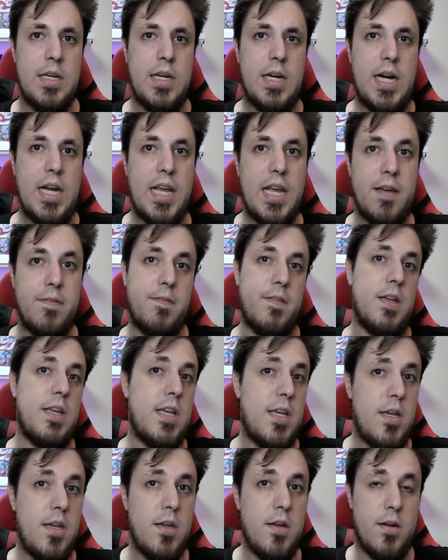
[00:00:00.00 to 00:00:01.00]
I have
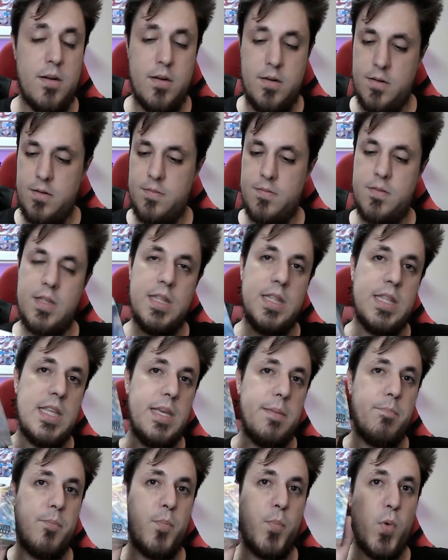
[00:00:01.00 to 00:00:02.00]
here
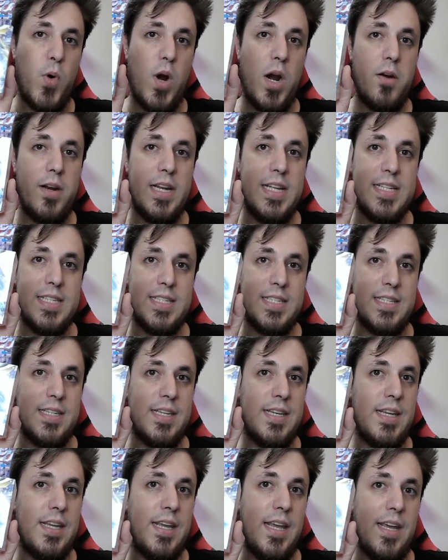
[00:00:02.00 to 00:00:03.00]
the pre-release
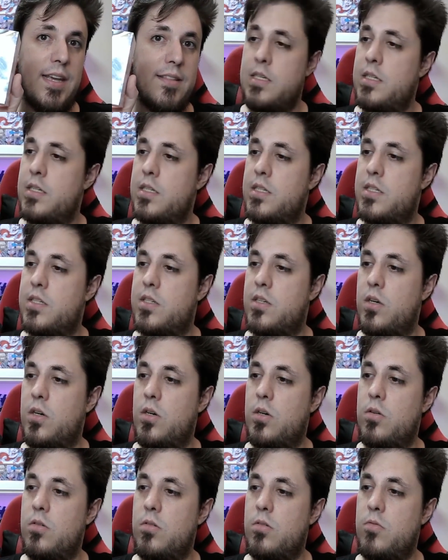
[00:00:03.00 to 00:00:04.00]
kit
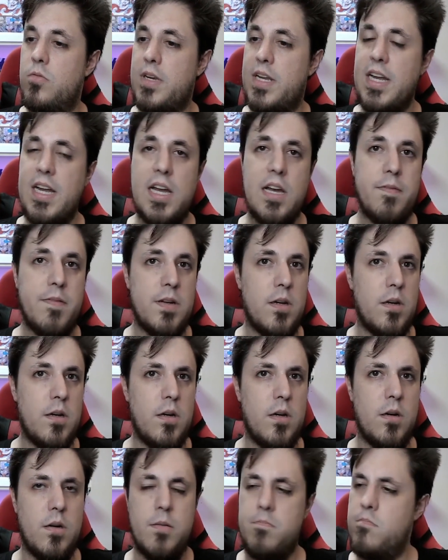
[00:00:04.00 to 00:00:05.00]
so we can have
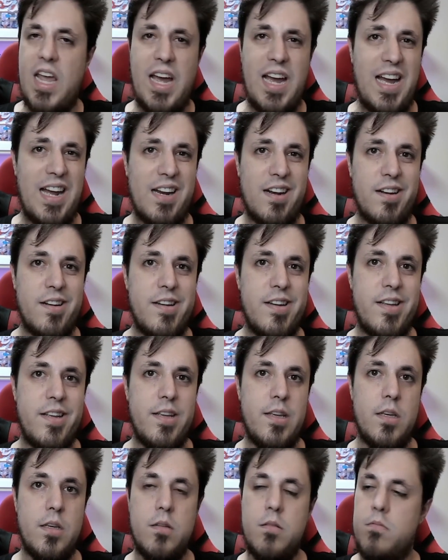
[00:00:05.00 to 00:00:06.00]
a
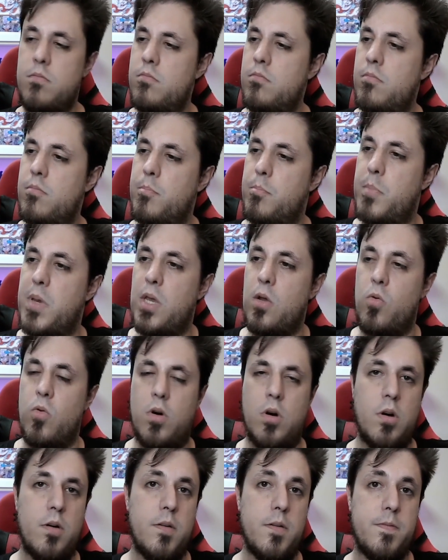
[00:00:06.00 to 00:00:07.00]
early view
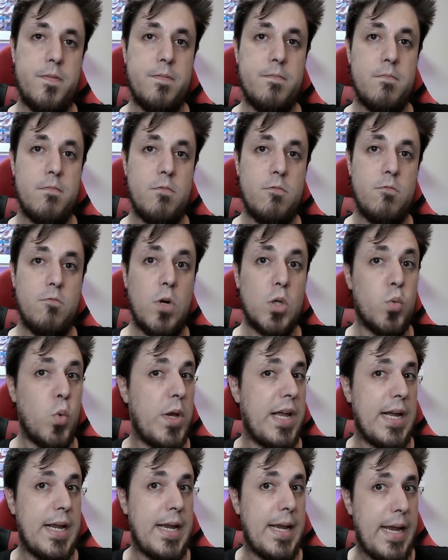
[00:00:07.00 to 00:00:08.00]
of what we
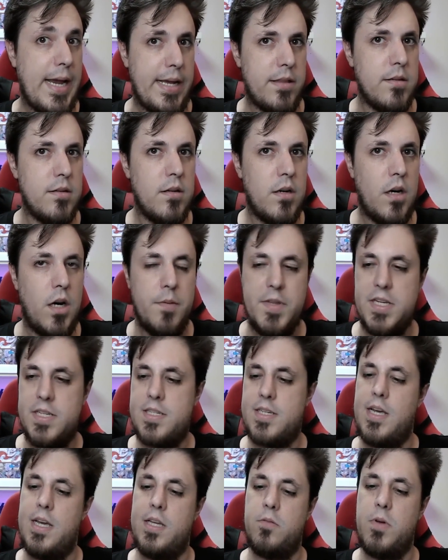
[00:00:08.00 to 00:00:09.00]
can get of this
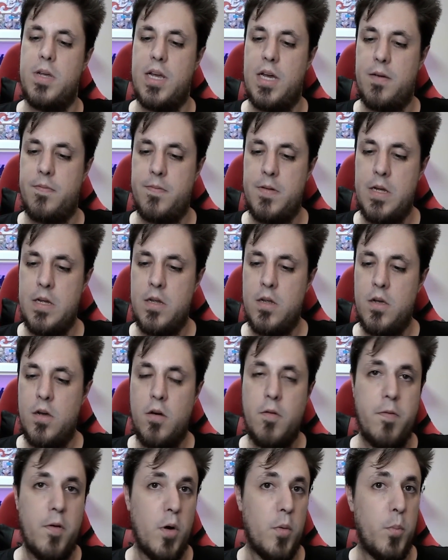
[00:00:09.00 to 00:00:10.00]
set. We have
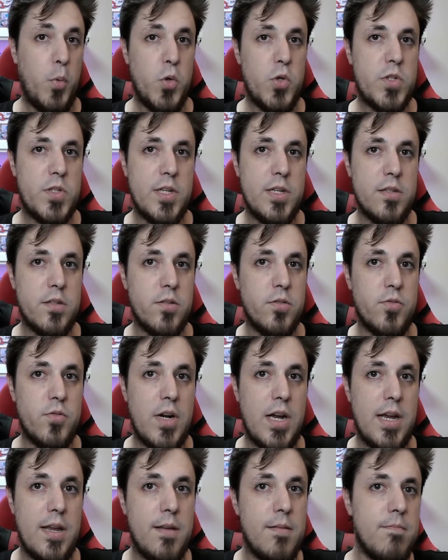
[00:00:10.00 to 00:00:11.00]
four boosters to
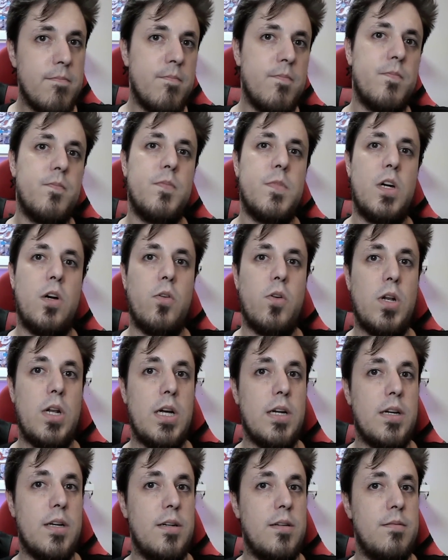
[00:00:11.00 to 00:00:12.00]
try or
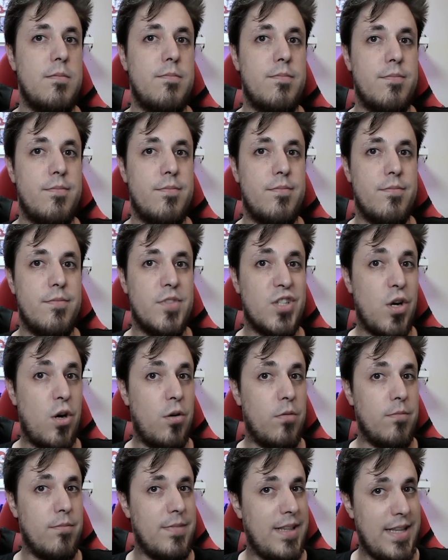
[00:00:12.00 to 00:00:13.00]
luck,
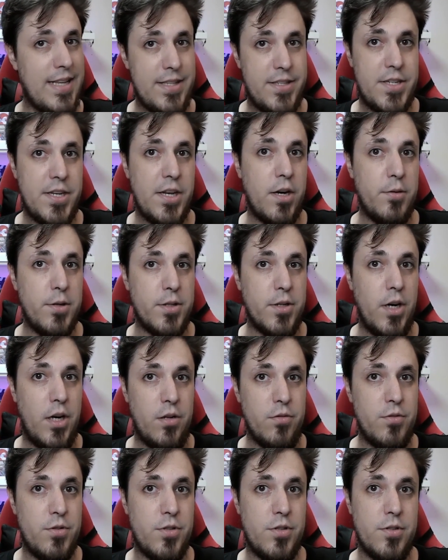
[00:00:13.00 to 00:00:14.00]
so let's see how it
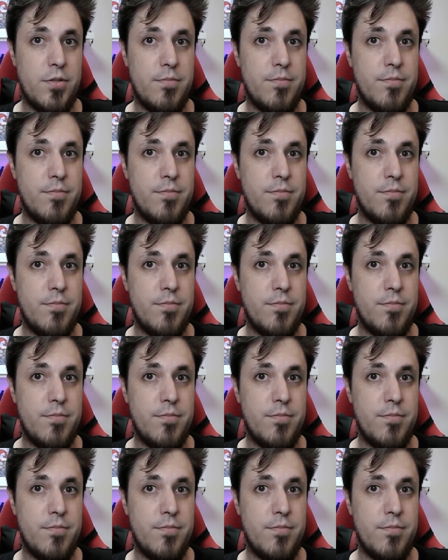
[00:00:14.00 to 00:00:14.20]
goes.